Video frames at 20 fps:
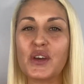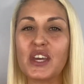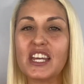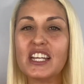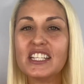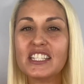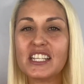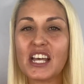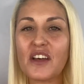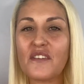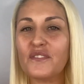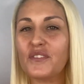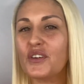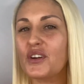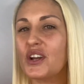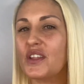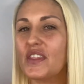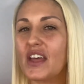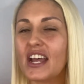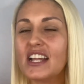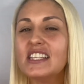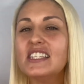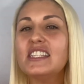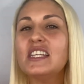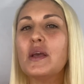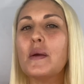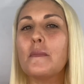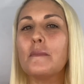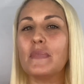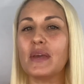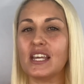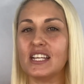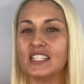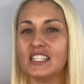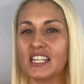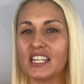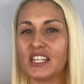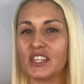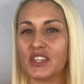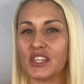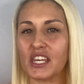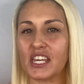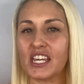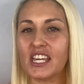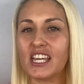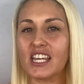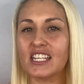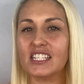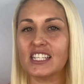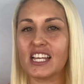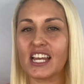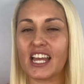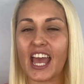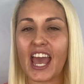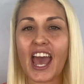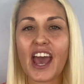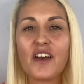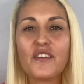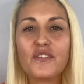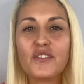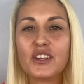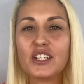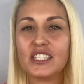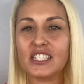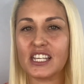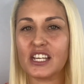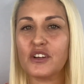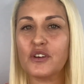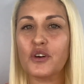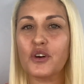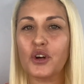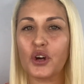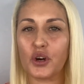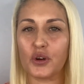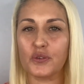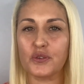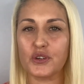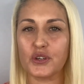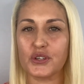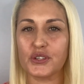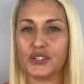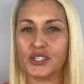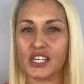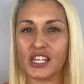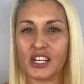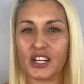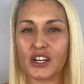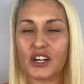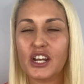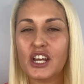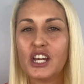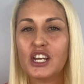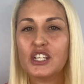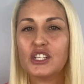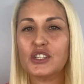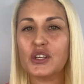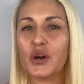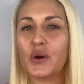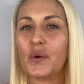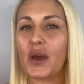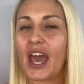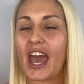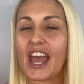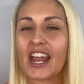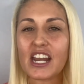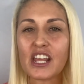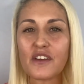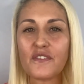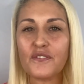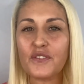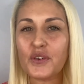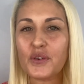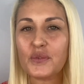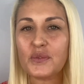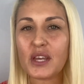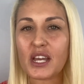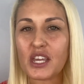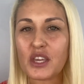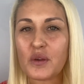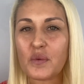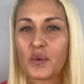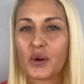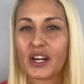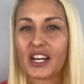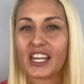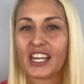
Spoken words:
in South Florida, that's the amazing thing, is that every single culture is here. So any food that you want to